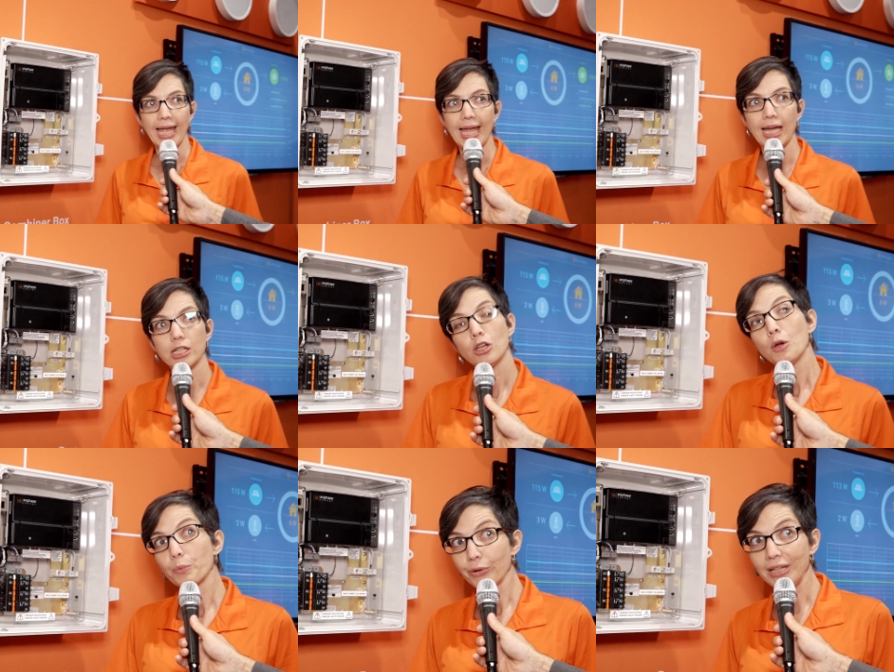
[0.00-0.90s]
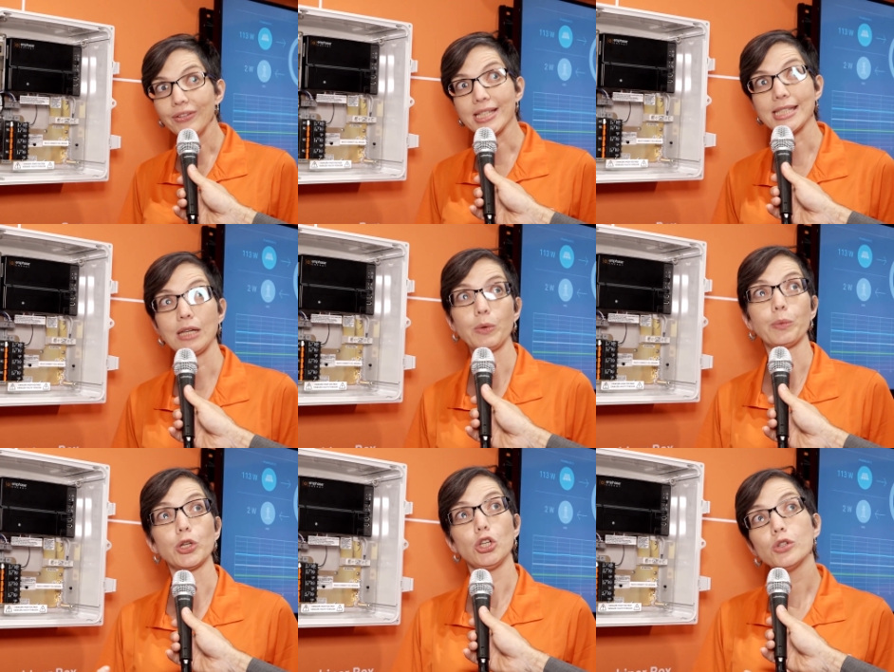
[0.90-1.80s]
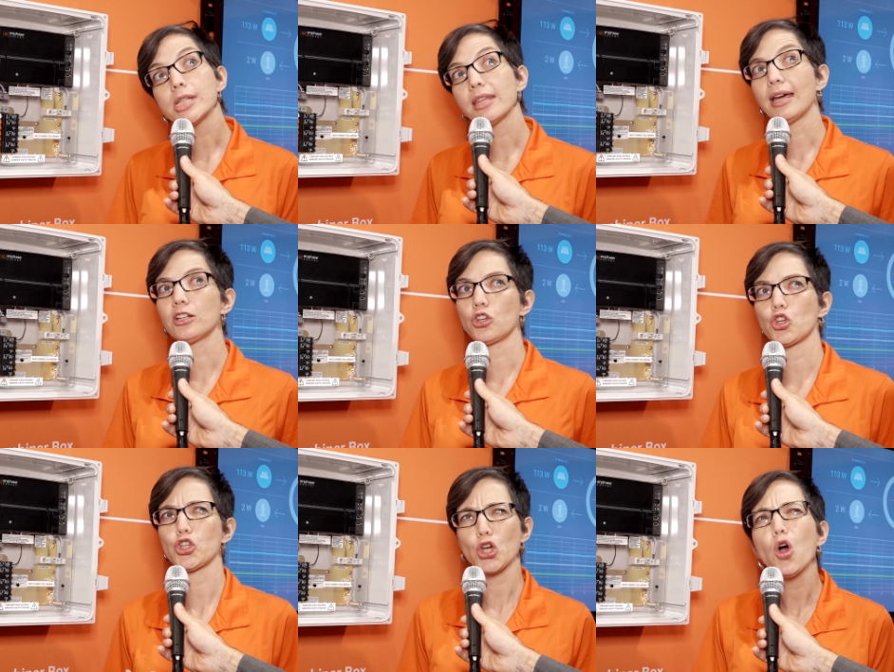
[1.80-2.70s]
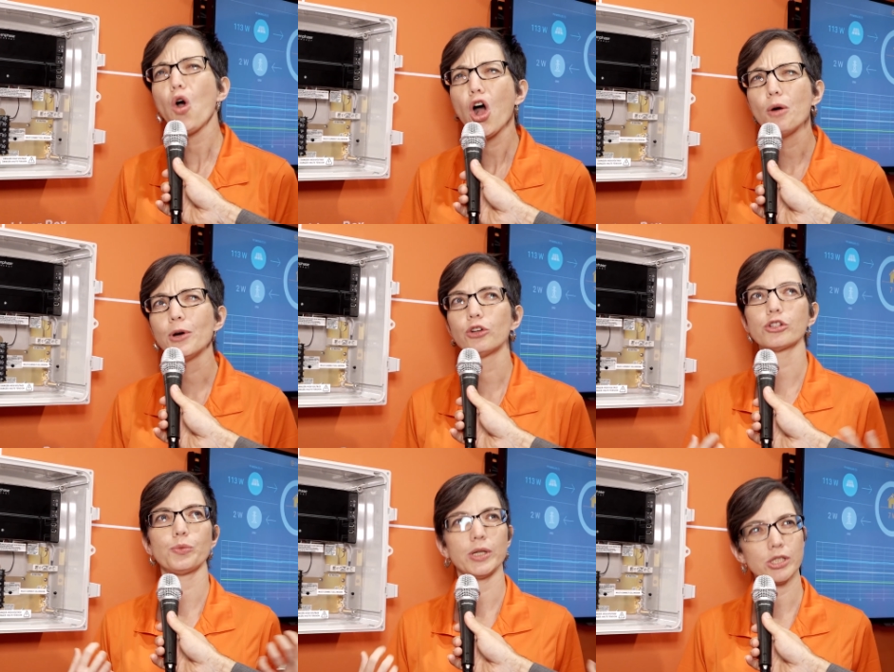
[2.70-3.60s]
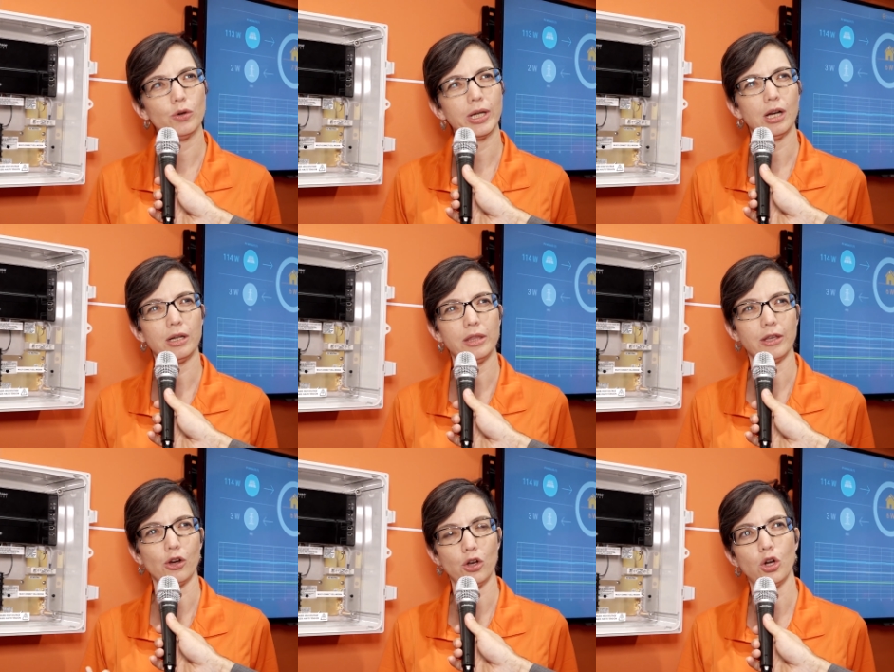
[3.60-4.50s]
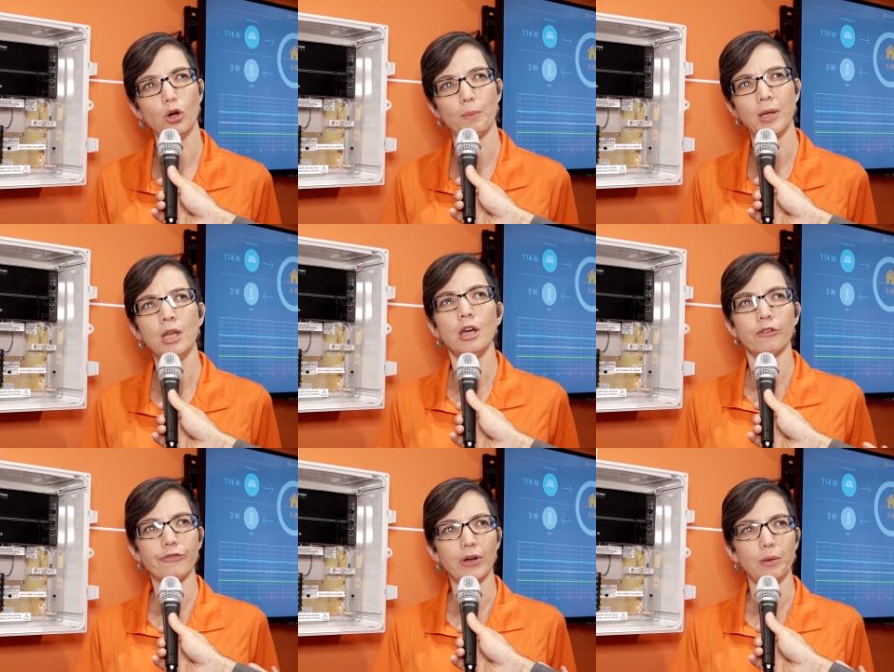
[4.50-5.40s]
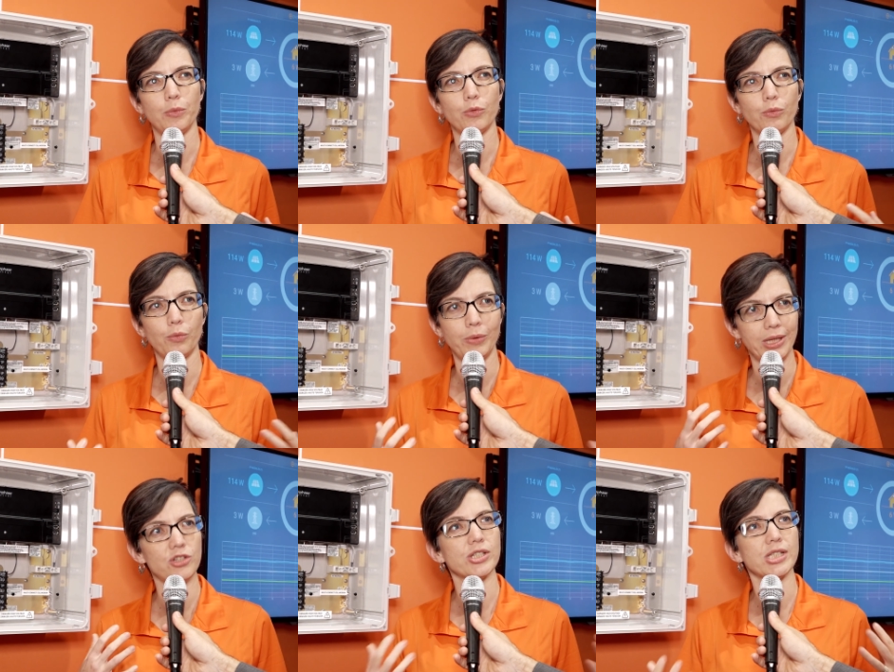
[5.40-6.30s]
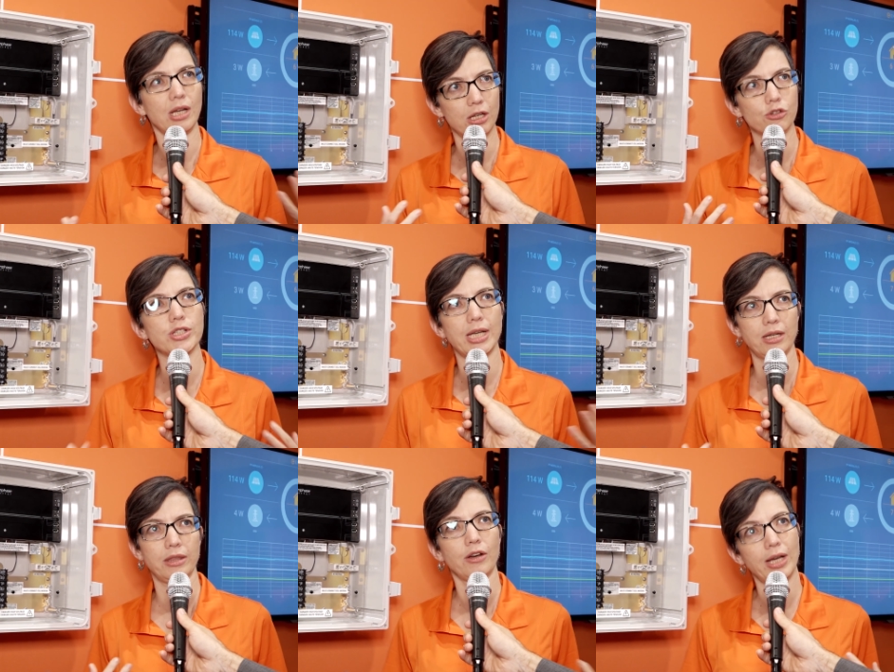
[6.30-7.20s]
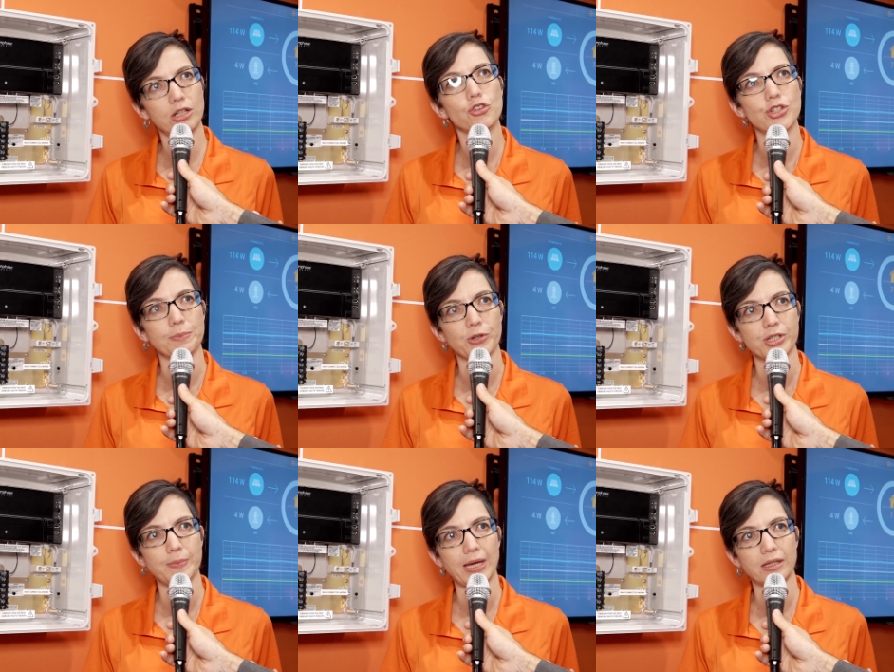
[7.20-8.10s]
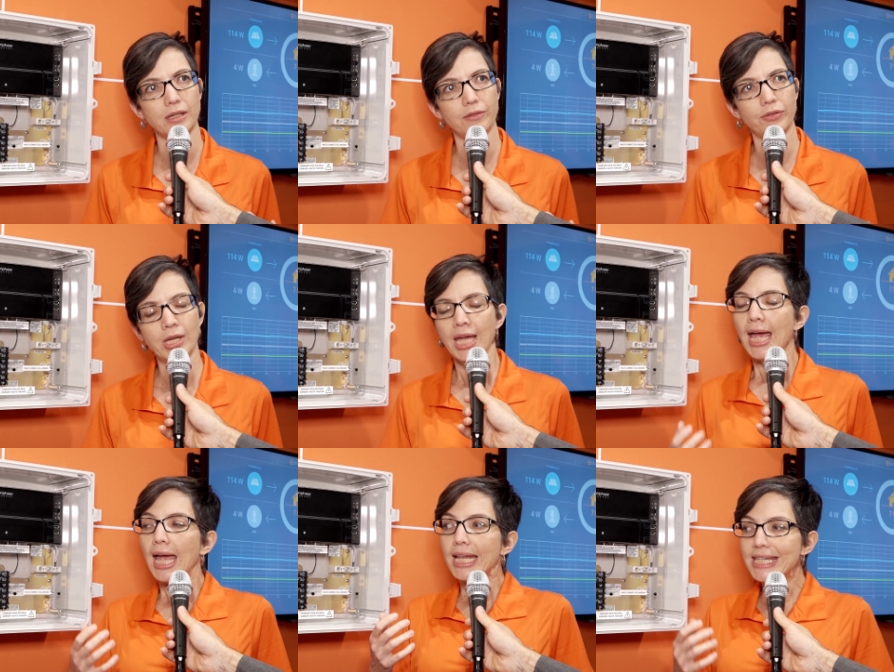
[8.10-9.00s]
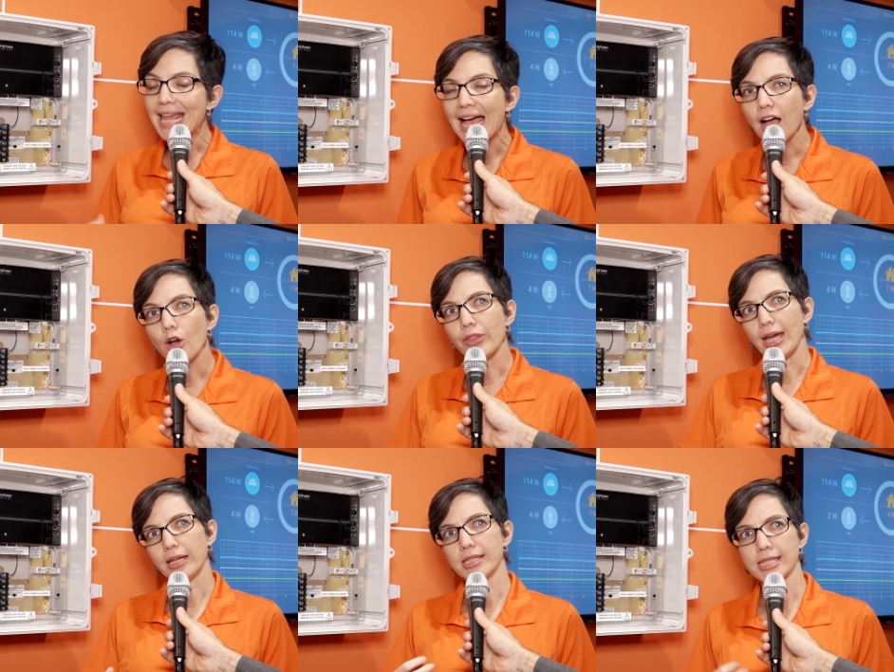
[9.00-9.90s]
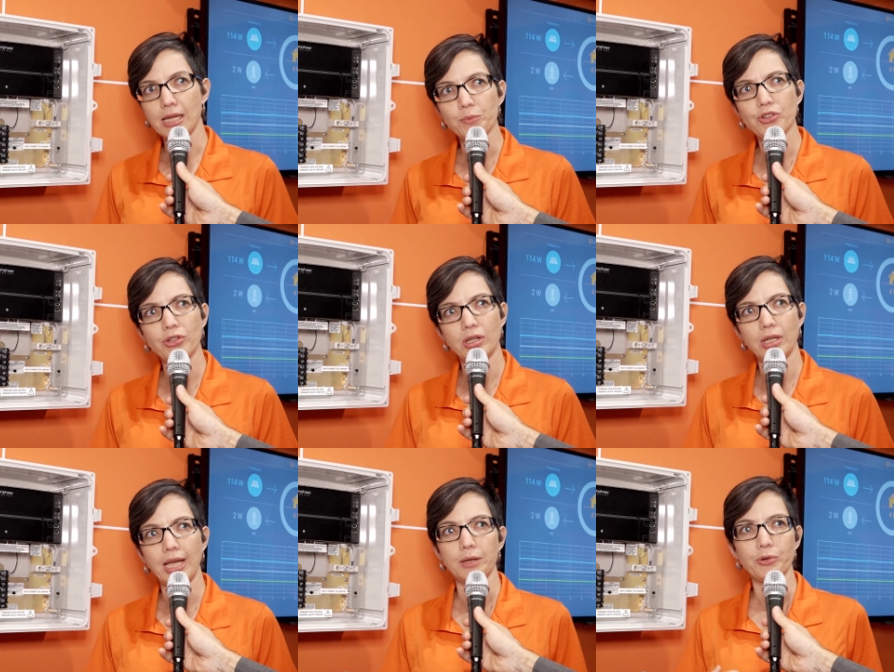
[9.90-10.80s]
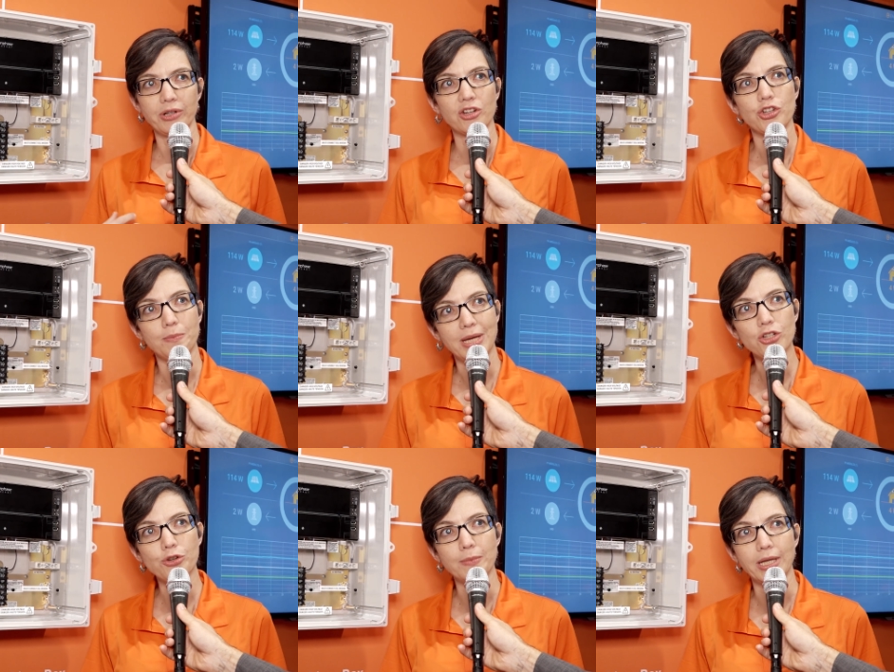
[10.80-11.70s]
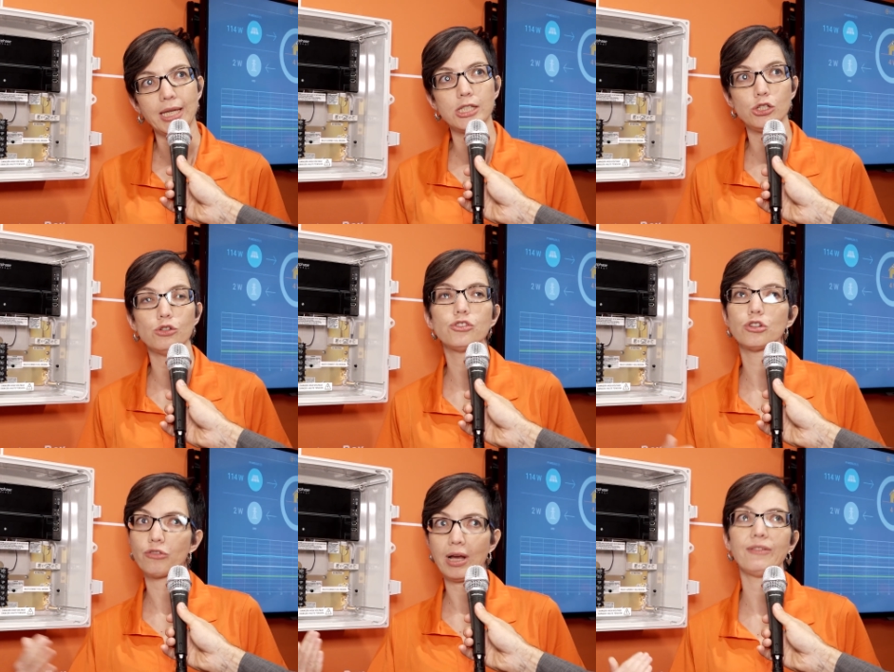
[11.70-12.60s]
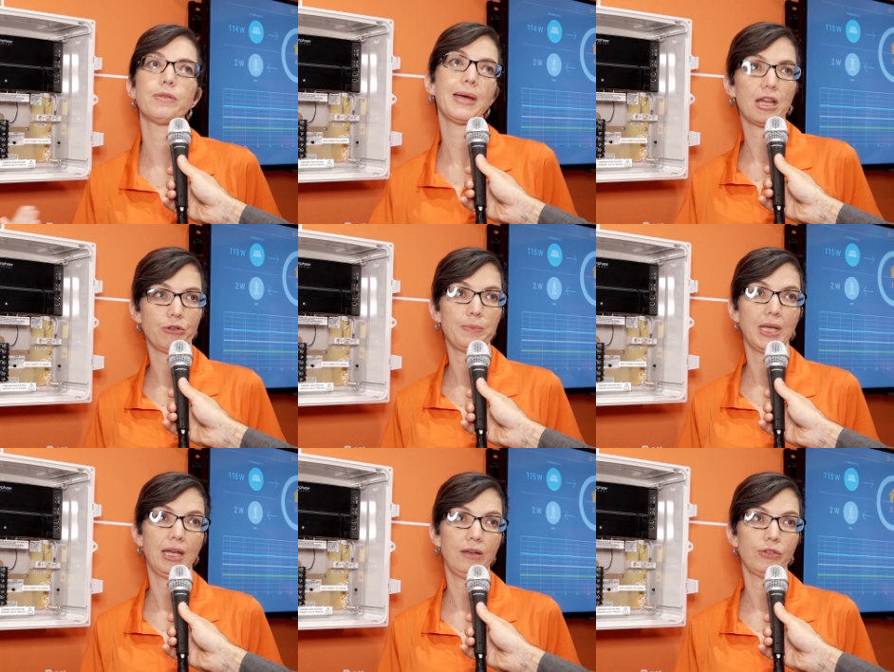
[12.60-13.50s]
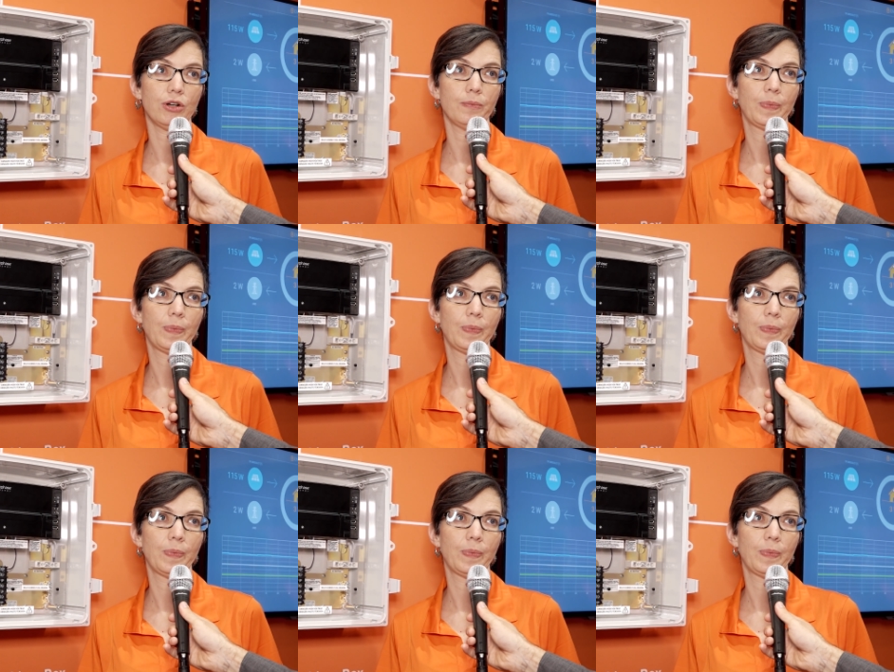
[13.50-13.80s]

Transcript: and previously we were using that to show homeowners what's going on in their home from really just an understanding their energy perspective. Now that consumption and production measurement is used to drive the battery behavior,